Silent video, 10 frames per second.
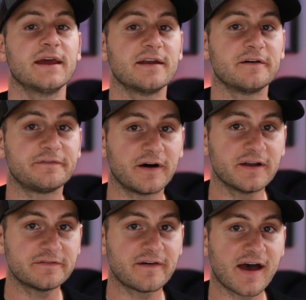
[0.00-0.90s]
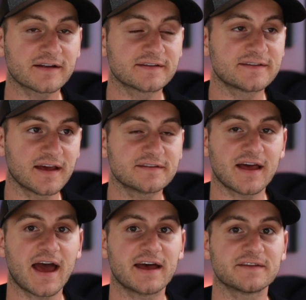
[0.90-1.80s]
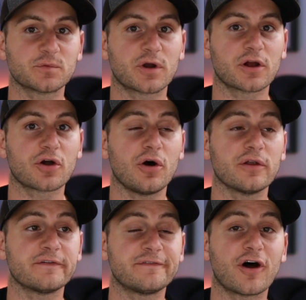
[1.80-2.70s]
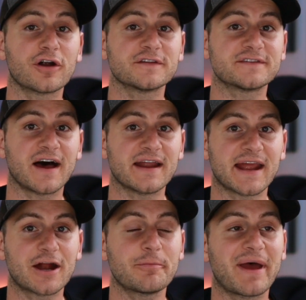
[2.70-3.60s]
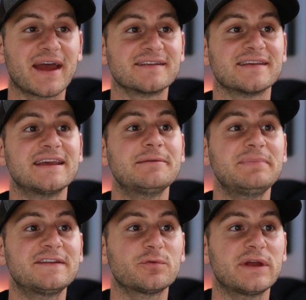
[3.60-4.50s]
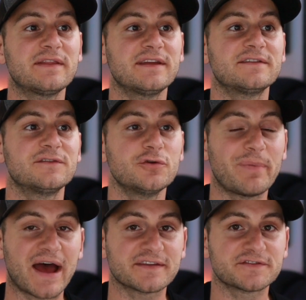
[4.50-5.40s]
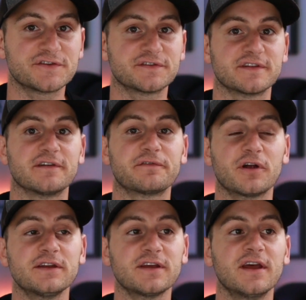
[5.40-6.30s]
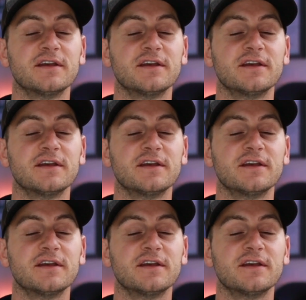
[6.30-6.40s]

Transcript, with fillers: And a fun fact, Tesla has what are called far side airbags in between the two passengers in the front,